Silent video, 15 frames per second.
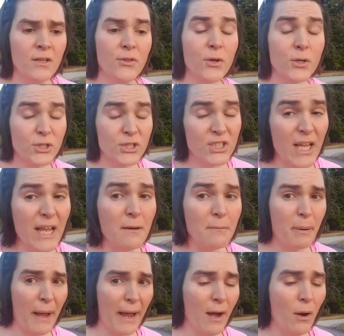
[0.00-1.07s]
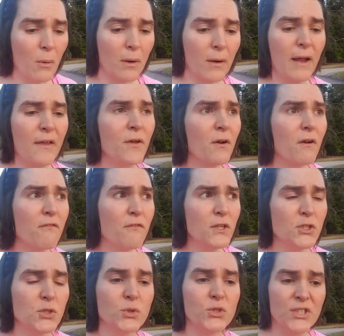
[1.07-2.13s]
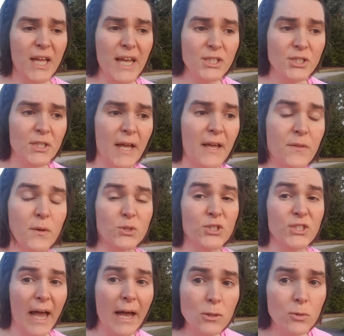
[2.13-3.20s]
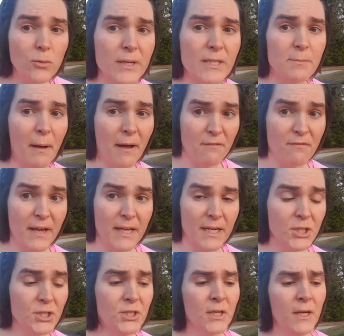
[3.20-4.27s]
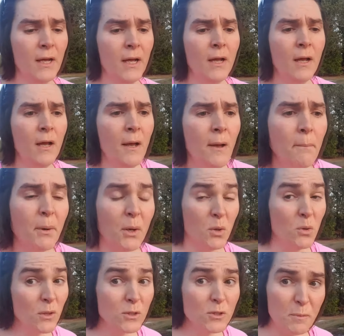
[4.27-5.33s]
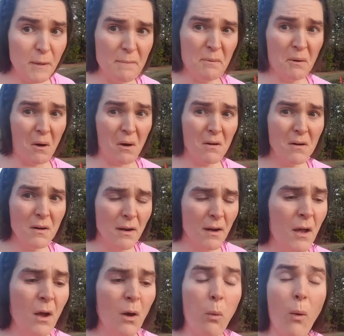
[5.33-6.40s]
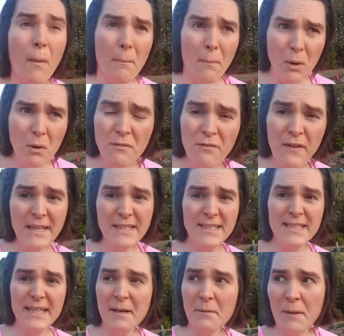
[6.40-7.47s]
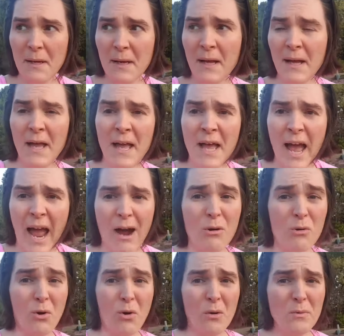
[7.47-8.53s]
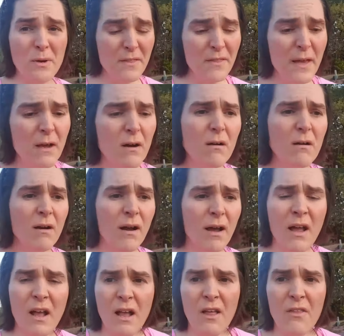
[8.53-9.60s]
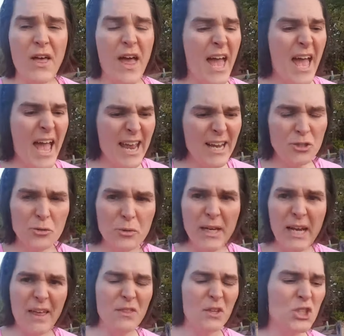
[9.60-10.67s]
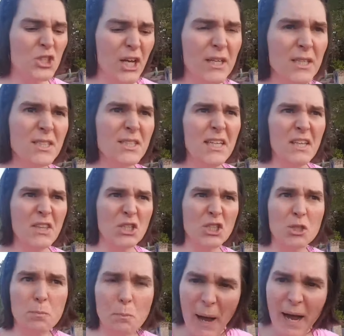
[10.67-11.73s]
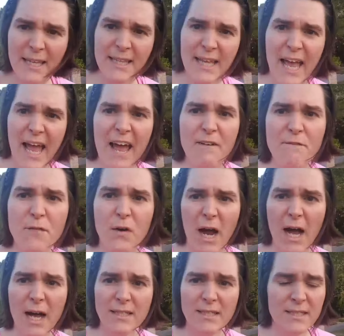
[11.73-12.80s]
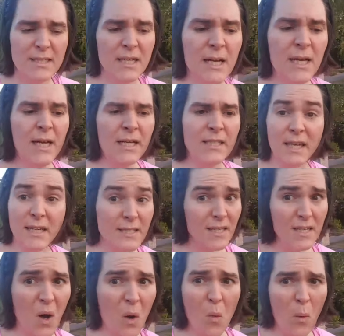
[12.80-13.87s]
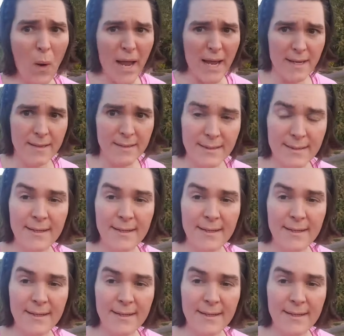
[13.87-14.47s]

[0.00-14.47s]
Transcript: Their state power and their official station and their salaries might vanish. But who those people are, what motivates them, how crony they are, the hatred and the jealousy and the spite they have for us doesn't go away.